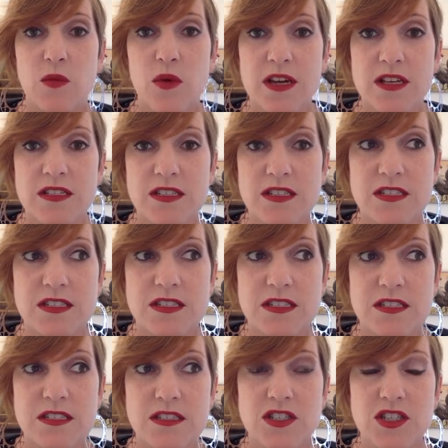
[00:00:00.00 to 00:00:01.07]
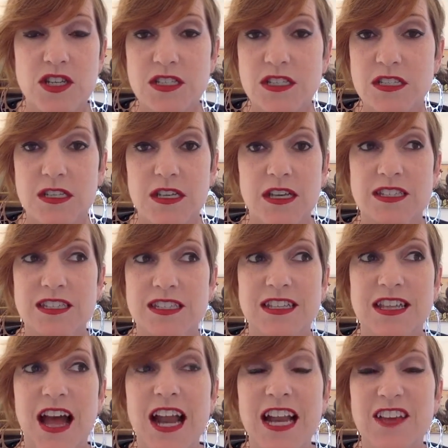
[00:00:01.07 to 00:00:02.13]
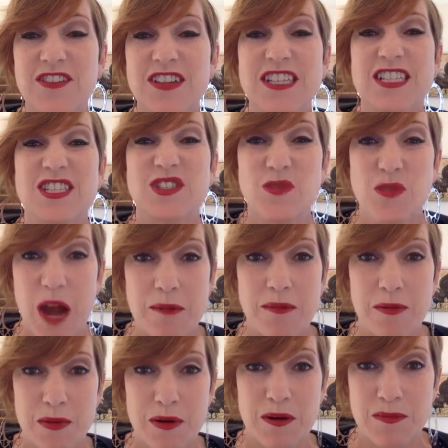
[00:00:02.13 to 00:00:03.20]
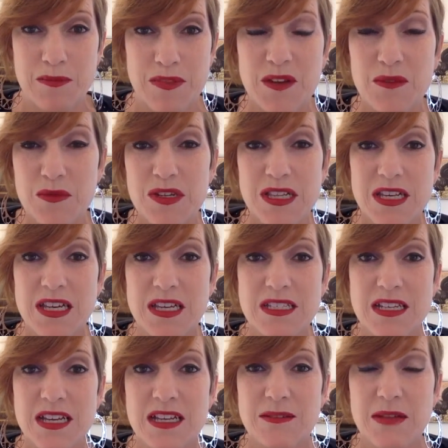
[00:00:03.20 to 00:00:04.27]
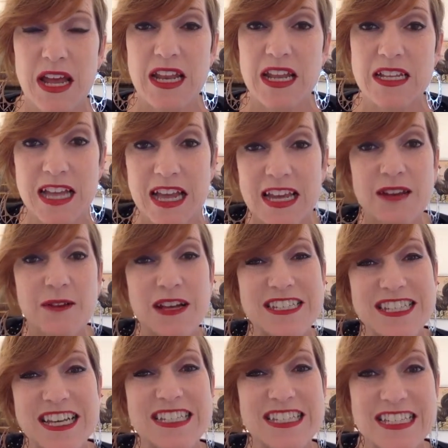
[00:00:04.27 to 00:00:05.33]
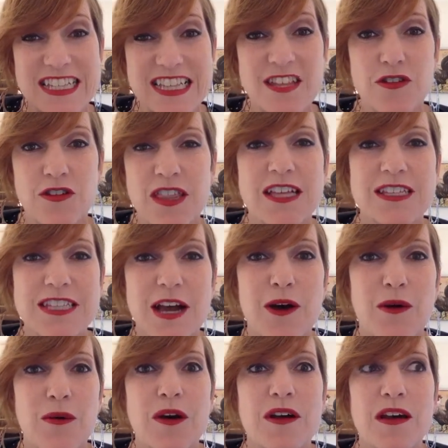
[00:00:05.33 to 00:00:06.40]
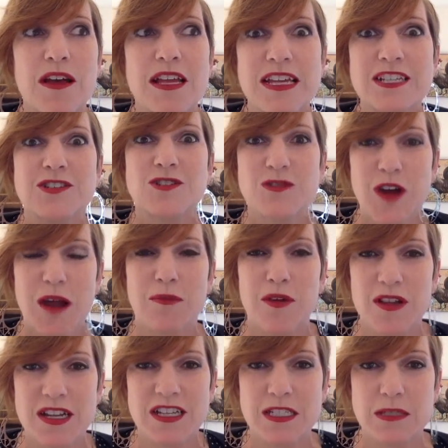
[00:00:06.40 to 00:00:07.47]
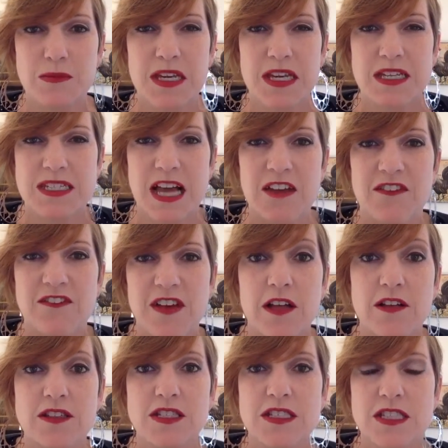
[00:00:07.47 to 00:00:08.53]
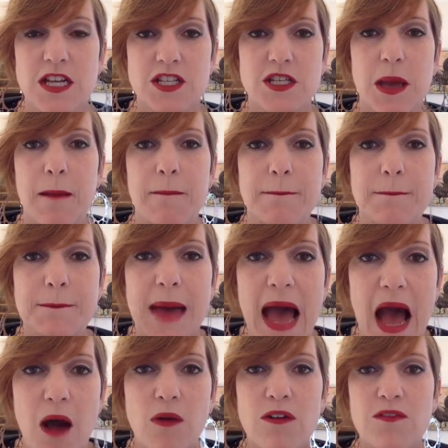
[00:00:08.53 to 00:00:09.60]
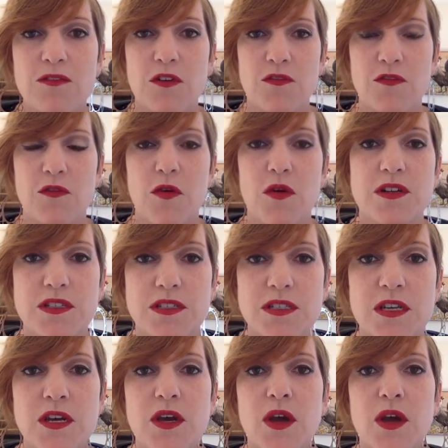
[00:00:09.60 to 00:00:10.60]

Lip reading: was just, it's not even describable. It really isn't. And when I say a slither, that's how indescribable it is, because I felt such a powerful force